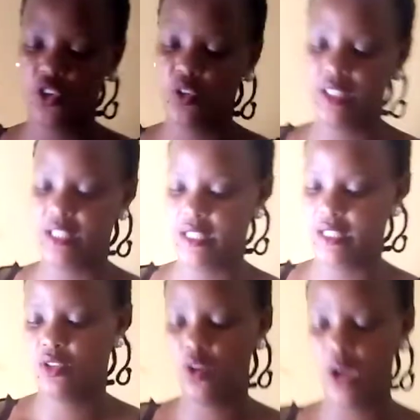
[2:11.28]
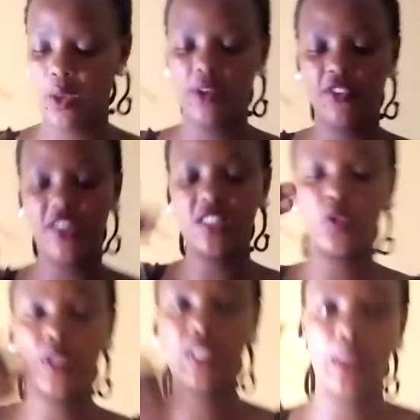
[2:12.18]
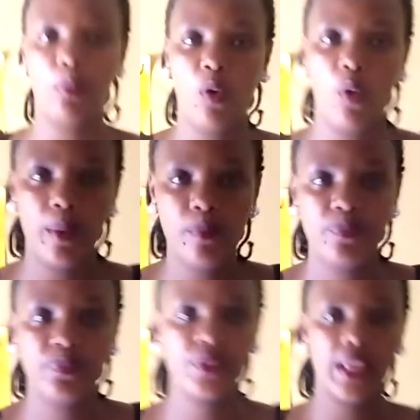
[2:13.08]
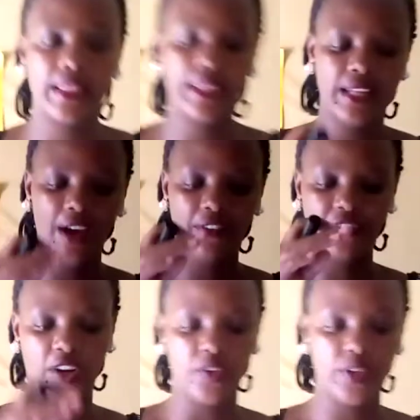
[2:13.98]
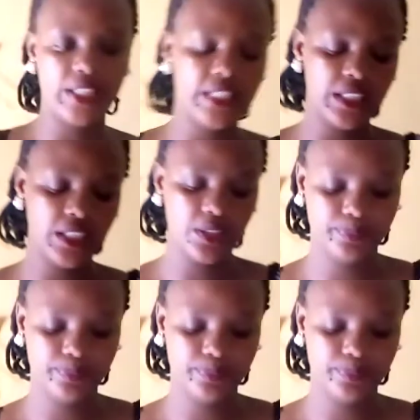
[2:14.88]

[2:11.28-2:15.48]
you, so I will first read the poem, then after reading,